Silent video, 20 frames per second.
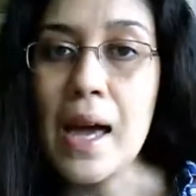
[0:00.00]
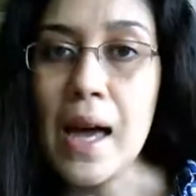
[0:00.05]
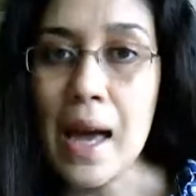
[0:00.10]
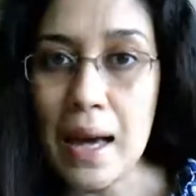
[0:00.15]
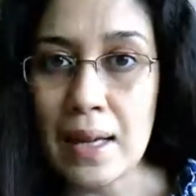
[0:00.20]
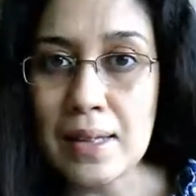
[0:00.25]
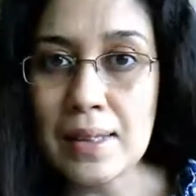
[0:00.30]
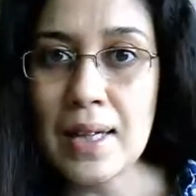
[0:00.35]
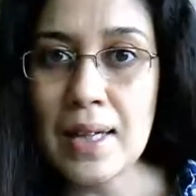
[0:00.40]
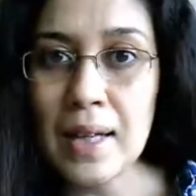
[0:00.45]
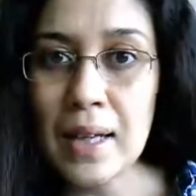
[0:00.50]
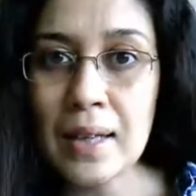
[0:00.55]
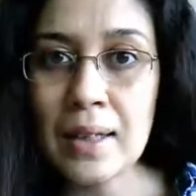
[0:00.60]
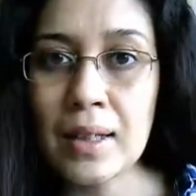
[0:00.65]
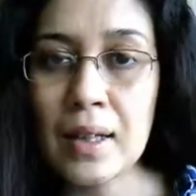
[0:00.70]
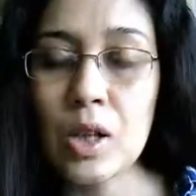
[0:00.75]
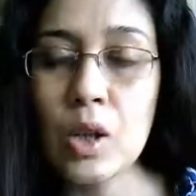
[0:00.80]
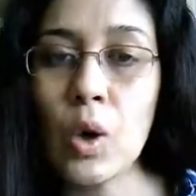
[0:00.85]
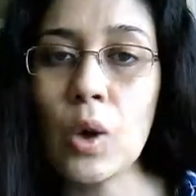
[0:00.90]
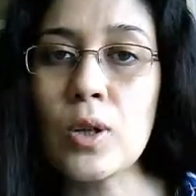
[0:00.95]
And second,
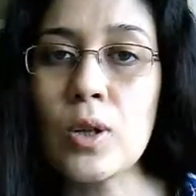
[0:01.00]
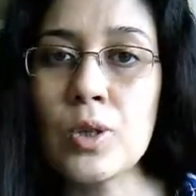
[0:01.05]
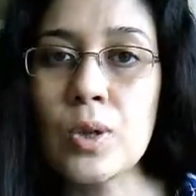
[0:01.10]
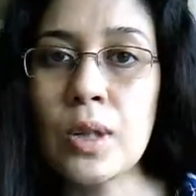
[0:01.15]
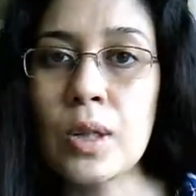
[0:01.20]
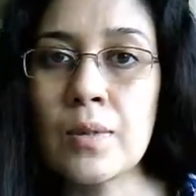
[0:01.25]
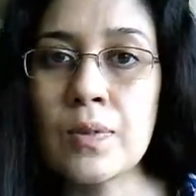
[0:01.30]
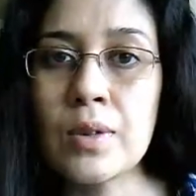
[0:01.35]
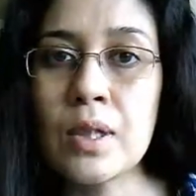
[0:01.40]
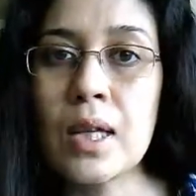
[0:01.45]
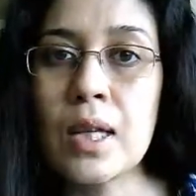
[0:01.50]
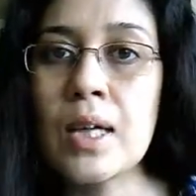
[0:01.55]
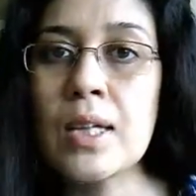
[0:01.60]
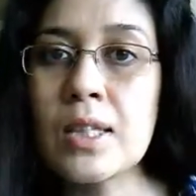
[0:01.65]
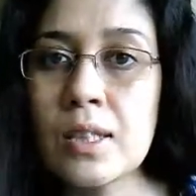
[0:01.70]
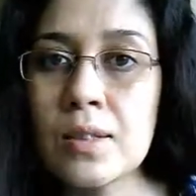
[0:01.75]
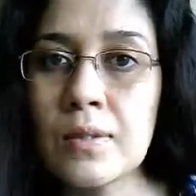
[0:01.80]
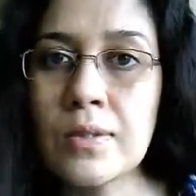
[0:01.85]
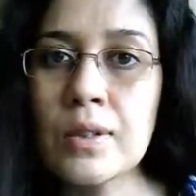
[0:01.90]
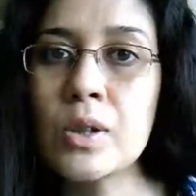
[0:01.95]
it will also give the
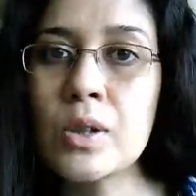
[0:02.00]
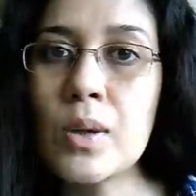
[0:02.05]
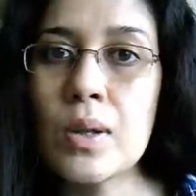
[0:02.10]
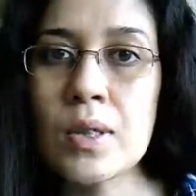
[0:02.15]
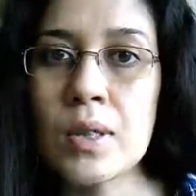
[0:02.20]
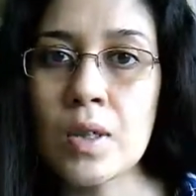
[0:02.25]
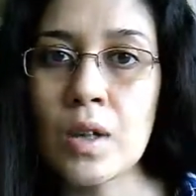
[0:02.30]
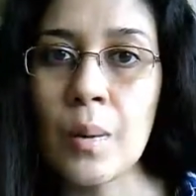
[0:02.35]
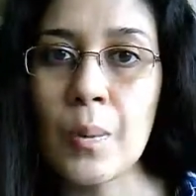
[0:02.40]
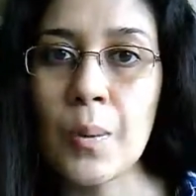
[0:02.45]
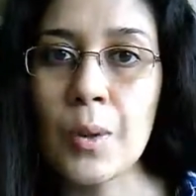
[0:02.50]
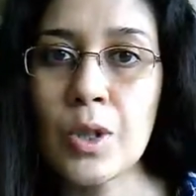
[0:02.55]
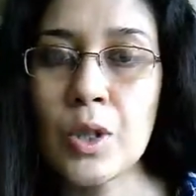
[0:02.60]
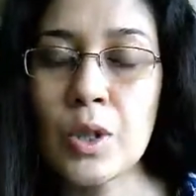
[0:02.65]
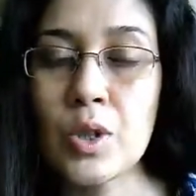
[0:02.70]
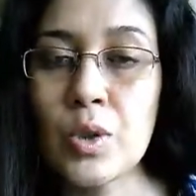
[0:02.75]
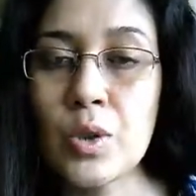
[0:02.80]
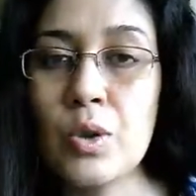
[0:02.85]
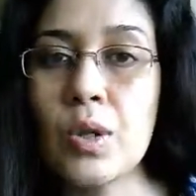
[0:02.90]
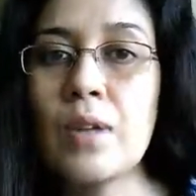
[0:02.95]
interviewers an
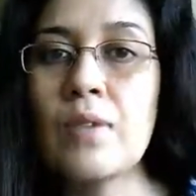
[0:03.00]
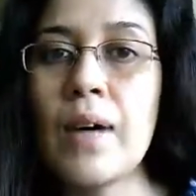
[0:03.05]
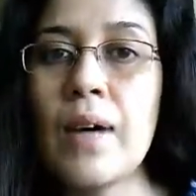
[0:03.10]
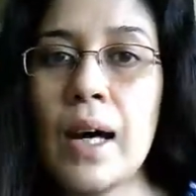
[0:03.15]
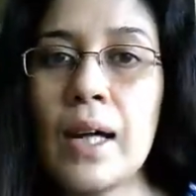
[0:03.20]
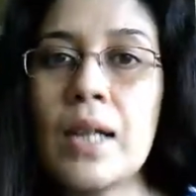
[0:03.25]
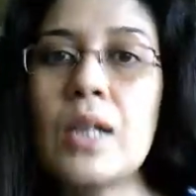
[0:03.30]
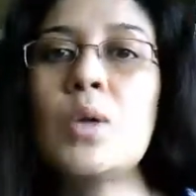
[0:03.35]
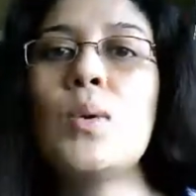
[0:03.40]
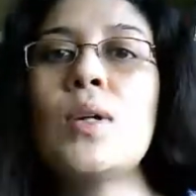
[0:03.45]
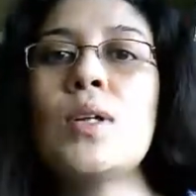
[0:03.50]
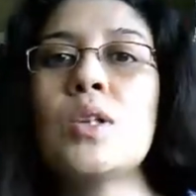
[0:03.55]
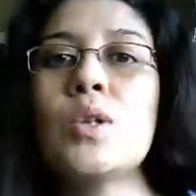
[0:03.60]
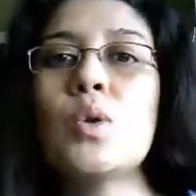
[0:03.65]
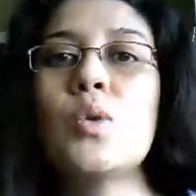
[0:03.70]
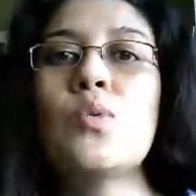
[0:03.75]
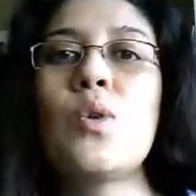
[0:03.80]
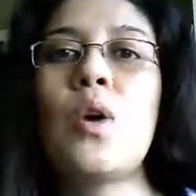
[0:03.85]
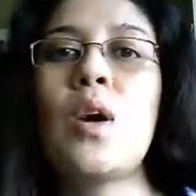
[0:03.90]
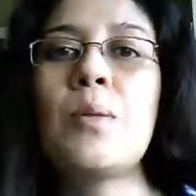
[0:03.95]
opportunity to evaluate
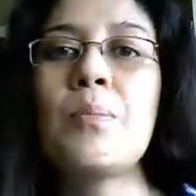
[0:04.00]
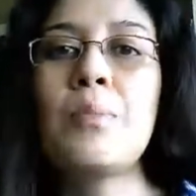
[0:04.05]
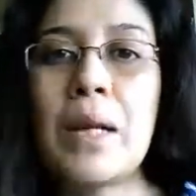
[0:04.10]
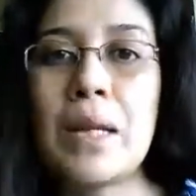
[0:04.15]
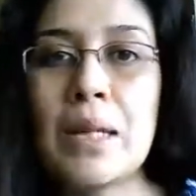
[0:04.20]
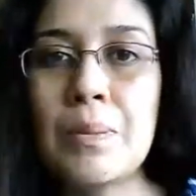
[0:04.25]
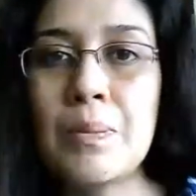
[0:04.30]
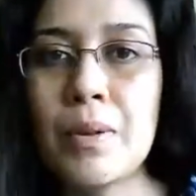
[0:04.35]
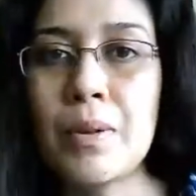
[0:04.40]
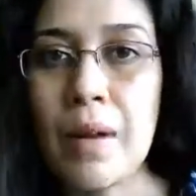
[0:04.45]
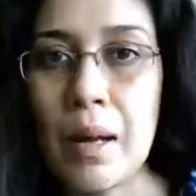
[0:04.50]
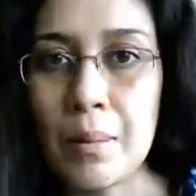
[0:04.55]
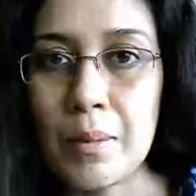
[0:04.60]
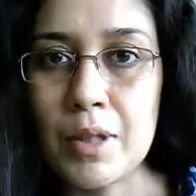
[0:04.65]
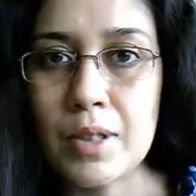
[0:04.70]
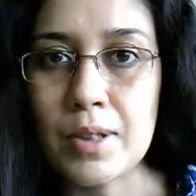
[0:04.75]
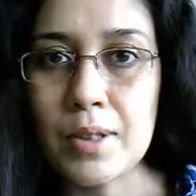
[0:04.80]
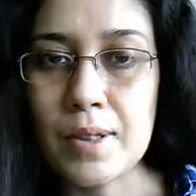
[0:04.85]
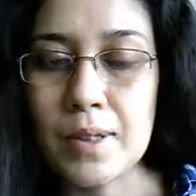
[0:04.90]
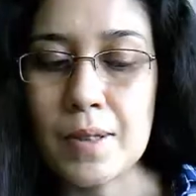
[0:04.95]
you on many
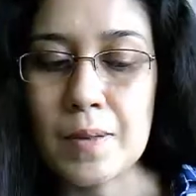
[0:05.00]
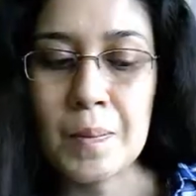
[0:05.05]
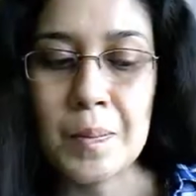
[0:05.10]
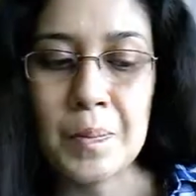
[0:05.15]
parameters.